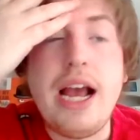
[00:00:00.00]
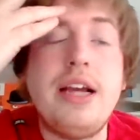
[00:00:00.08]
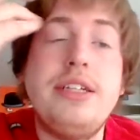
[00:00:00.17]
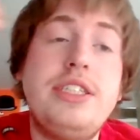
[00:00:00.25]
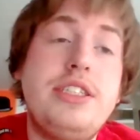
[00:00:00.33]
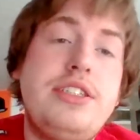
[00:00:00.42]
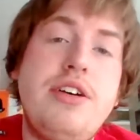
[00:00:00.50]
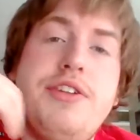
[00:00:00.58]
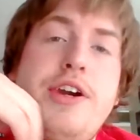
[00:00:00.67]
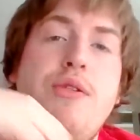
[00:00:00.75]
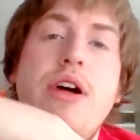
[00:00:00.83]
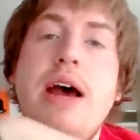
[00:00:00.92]
just don't
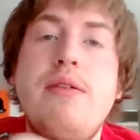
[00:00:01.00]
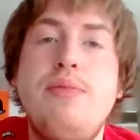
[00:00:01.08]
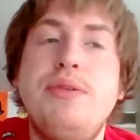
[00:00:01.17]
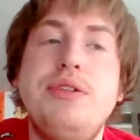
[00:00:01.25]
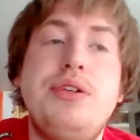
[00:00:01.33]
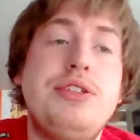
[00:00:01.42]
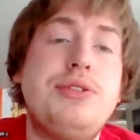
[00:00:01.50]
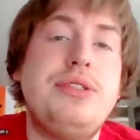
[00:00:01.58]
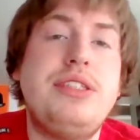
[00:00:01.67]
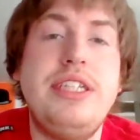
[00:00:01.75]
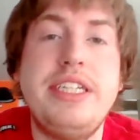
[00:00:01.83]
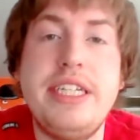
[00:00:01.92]
know what Albert Pujols
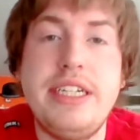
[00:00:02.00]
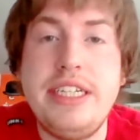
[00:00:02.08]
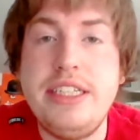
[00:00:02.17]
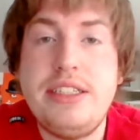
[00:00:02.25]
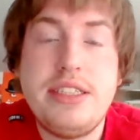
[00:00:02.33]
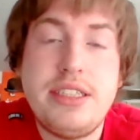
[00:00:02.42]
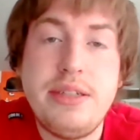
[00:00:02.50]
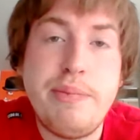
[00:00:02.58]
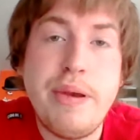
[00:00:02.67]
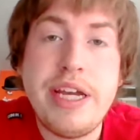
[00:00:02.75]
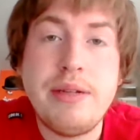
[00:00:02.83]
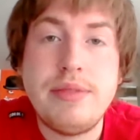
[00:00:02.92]
was thinking. He
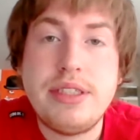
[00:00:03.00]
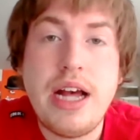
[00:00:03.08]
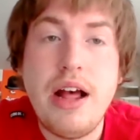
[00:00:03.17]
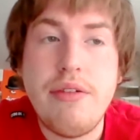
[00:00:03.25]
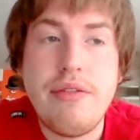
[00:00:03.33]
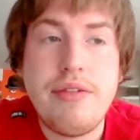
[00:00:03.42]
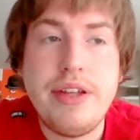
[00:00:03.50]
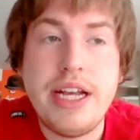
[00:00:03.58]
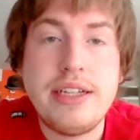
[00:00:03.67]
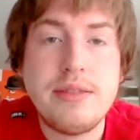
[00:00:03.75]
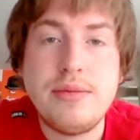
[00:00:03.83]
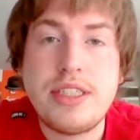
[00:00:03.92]
played himself. He
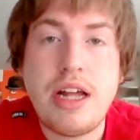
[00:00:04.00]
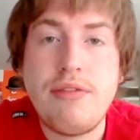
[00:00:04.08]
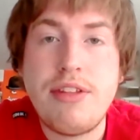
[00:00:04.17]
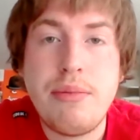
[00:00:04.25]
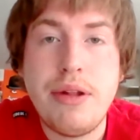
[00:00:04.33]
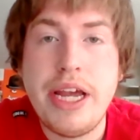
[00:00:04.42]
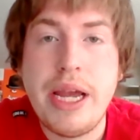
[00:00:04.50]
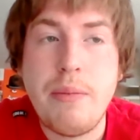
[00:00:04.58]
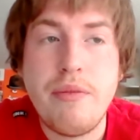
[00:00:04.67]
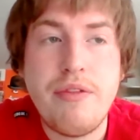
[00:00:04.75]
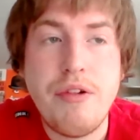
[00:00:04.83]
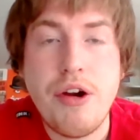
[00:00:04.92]
has himself to
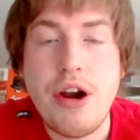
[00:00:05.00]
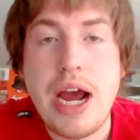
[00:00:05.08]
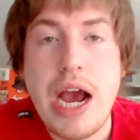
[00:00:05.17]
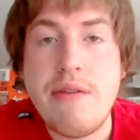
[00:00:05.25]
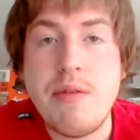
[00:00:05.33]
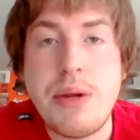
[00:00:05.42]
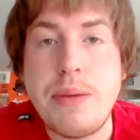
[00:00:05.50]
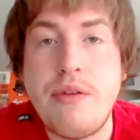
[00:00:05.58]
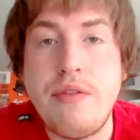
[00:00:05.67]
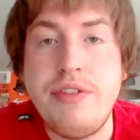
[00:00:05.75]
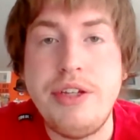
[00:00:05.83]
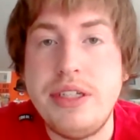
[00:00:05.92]
blame for however
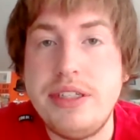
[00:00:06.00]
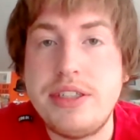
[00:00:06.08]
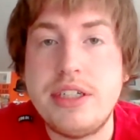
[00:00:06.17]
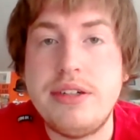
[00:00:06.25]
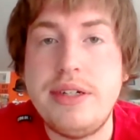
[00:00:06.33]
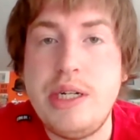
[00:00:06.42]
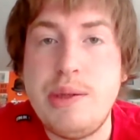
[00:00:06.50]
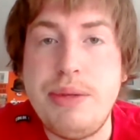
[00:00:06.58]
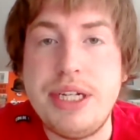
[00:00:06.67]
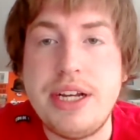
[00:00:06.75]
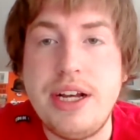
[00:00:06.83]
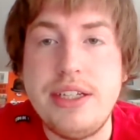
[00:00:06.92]
people view his career
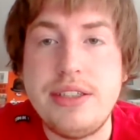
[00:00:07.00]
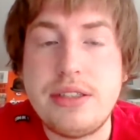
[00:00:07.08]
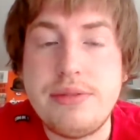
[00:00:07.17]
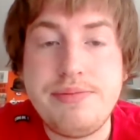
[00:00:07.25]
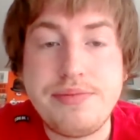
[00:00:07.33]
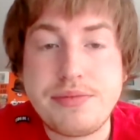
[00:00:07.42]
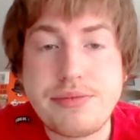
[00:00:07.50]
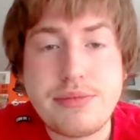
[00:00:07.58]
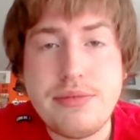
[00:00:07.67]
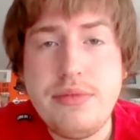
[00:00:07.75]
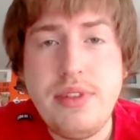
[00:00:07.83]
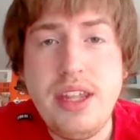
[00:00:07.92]
because
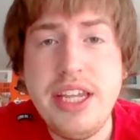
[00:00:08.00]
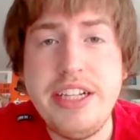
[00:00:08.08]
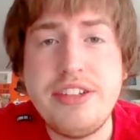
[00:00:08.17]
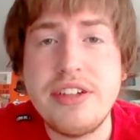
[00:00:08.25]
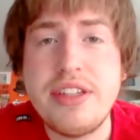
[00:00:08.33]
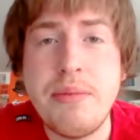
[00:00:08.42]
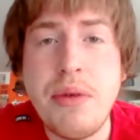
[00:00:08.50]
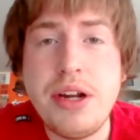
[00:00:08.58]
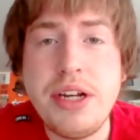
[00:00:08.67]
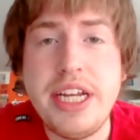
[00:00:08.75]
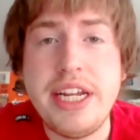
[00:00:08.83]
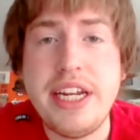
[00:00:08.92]
he took the
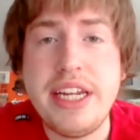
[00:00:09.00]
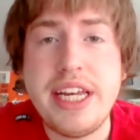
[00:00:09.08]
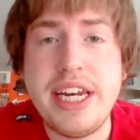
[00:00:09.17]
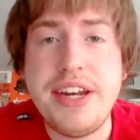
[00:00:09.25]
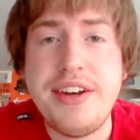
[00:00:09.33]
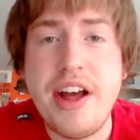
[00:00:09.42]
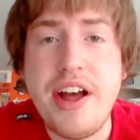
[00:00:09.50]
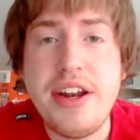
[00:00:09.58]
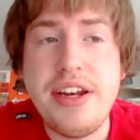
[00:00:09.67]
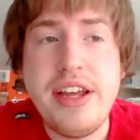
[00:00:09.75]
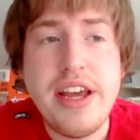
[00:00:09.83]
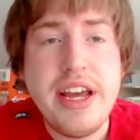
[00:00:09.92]
money. He didn't get it
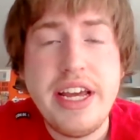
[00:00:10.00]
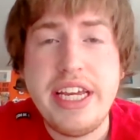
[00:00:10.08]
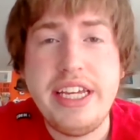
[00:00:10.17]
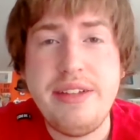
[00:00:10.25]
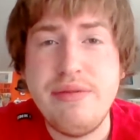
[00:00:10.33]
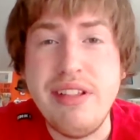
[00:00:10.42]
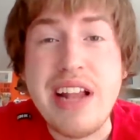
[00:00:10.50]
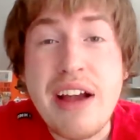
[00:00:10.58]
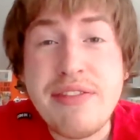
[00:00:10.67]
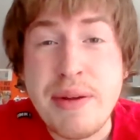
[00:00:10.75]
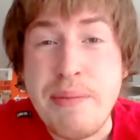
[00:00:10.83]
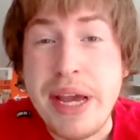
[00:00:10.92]
done. He
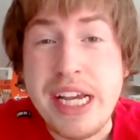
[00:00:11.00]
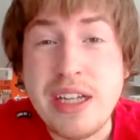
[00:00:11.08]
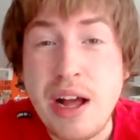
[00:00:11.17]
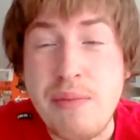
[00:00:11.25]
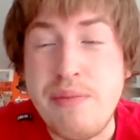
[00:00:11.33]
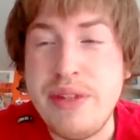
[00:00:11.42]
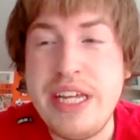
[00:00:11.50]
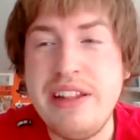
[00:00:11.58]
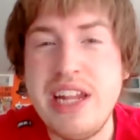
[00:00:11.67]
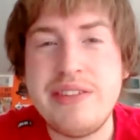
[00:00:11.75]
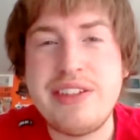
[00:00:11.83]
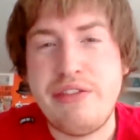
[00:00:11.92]
left
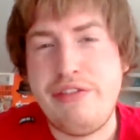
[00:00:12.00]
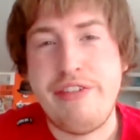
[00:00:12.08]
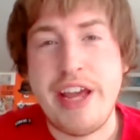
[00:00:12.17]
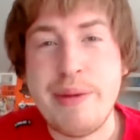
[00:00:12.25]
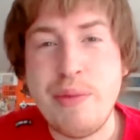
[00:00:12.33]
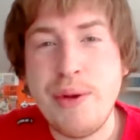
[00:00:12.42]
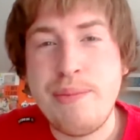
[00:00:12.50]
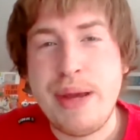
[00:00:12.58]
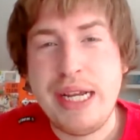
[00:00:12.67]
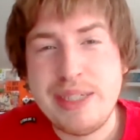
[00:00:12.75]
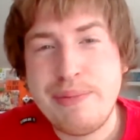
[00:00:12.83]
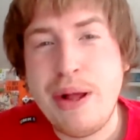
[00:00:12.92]
a fabled
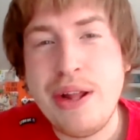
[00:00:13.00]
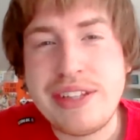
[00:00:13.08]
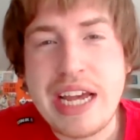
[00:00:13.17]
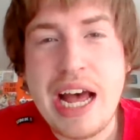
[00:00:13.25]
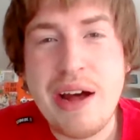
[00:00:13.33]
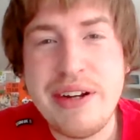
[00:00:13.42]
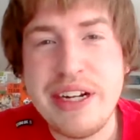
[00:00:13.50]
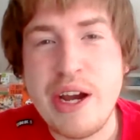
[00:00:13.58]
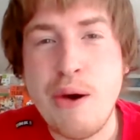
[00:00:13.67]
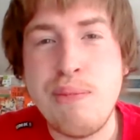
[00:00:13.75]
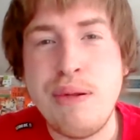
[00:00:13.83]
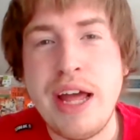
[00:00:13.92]
baseball town to
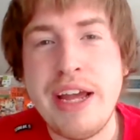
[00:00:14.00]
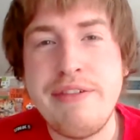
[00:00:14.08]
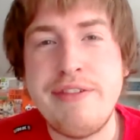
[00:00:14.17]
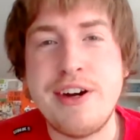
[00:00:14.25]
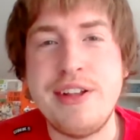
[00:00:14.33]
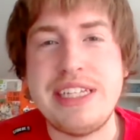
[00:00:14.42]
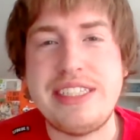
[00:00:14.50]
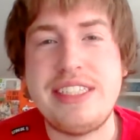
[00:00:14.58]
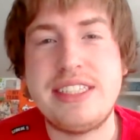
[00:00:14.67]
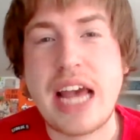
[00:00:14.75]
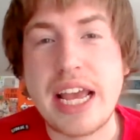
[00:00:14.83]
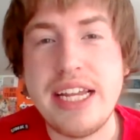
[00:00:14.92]
go play for the
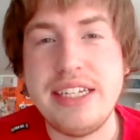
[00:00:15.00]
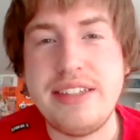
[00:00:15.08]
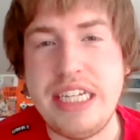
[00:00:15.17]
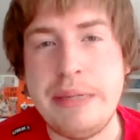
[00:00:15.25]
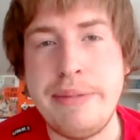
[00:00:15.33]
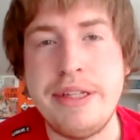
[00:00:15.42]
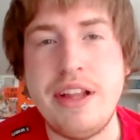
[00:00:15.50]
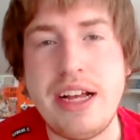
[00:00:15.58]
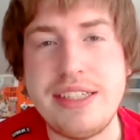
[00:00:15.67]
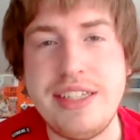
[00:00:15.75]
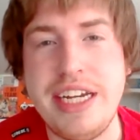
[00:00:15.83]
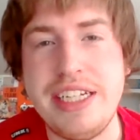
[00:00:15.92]
second team in
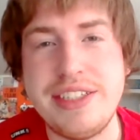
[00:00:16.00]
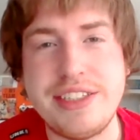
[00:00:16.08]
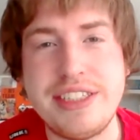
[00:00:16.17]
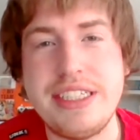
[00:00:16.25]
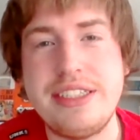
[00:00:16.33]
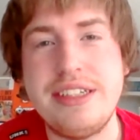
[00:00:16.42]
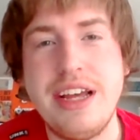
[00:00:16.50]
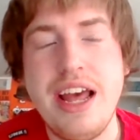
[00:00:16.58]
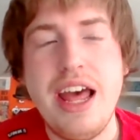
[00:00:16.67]
Los Angeles.